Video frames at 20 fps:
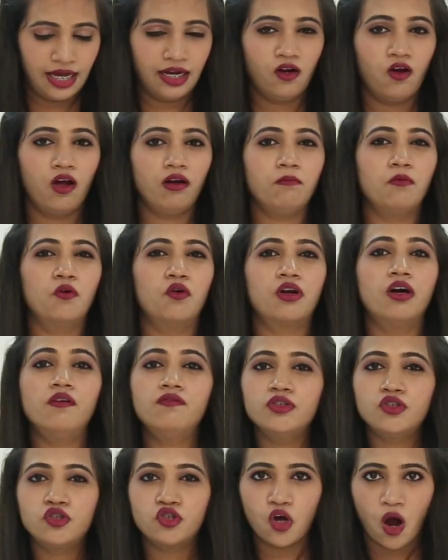and not more
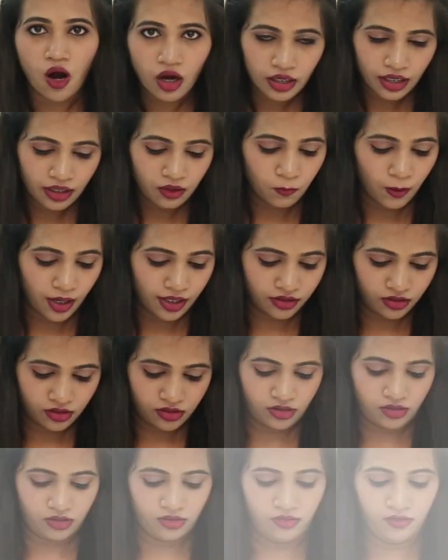of the chocolate
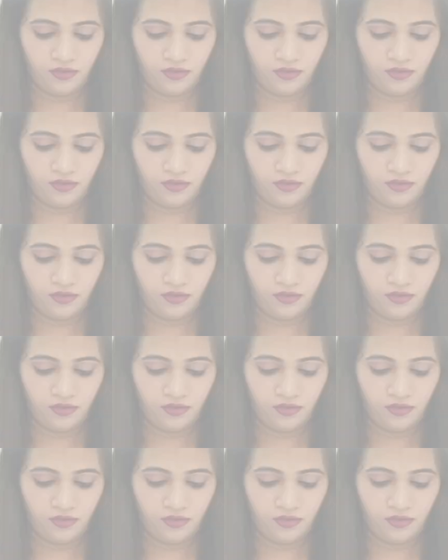ones.